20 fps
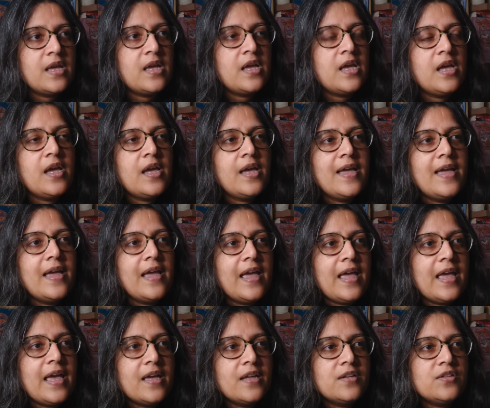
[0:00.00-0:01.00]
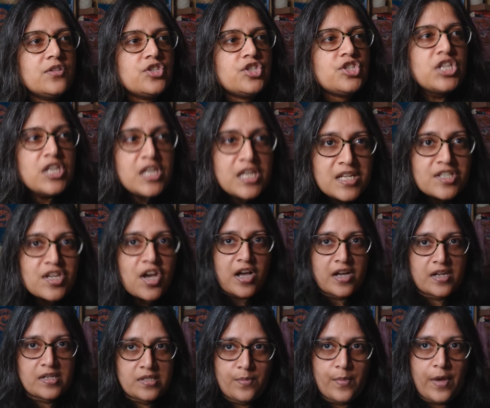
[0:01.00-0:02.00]
And she talked
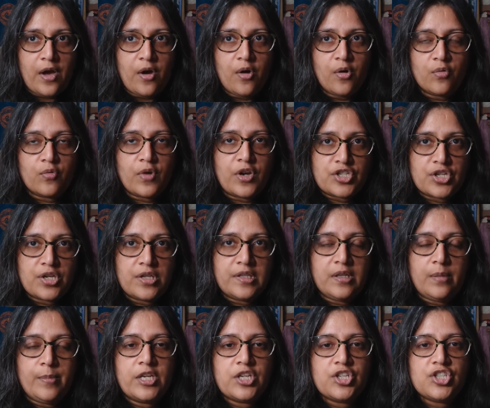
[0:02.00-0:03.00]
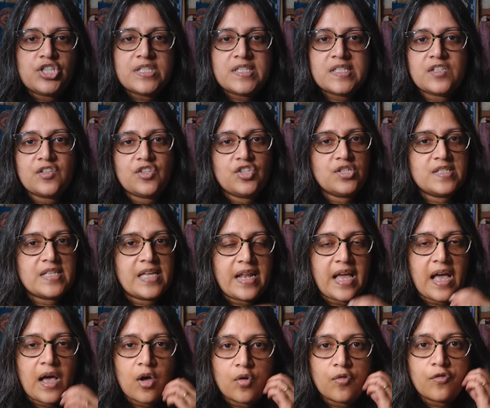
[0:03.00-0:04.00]
about Russia a little bit because she stitches on owl
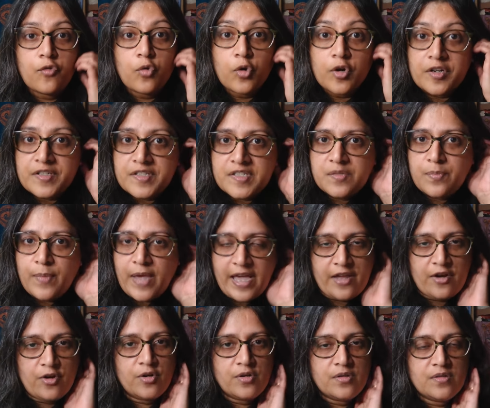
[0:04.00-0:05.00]
forest patterns.